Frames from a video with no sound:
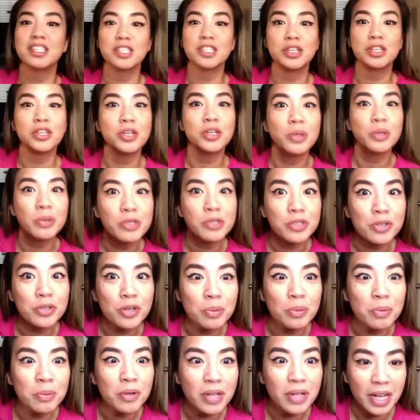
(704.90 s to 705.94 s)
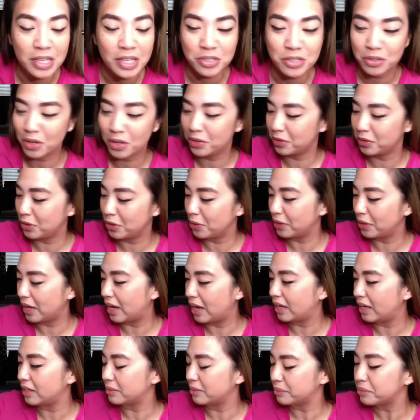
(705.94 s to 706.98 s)
a huge thermal, as you all know
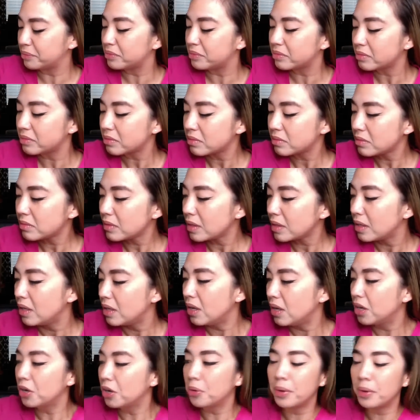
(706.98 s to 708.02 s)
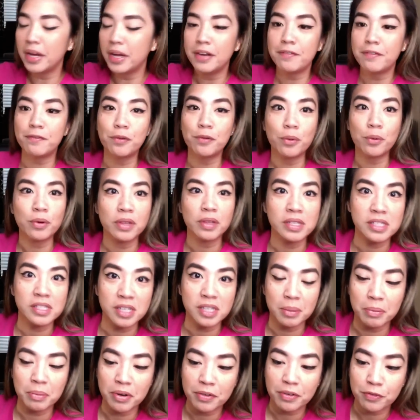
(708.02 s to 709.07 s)
that. Great for the
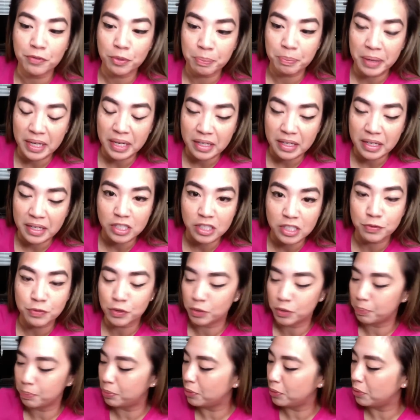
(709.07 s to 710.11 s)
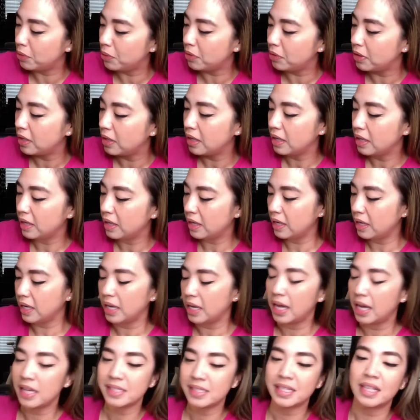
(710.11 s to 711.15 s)
summer, for picnics, for the pool. It
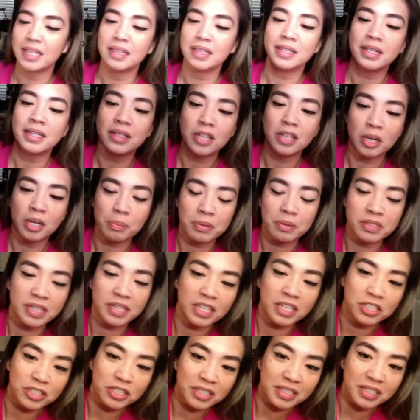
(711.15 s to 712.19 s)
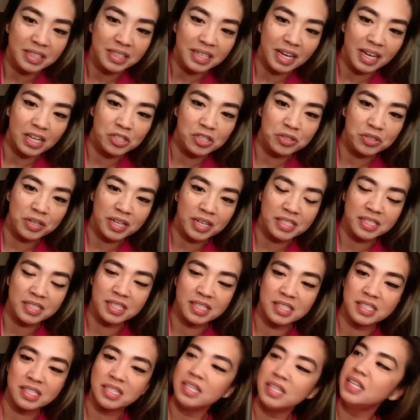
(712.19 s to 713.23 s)
has that leak lock protection, as you guys can
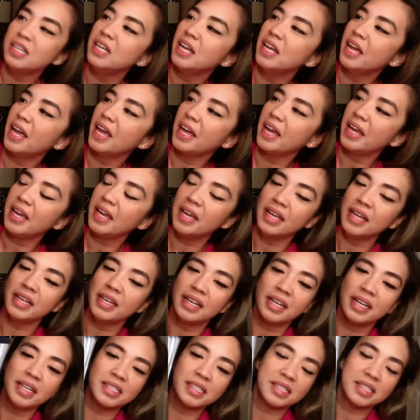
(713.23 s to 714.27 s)
see. And it's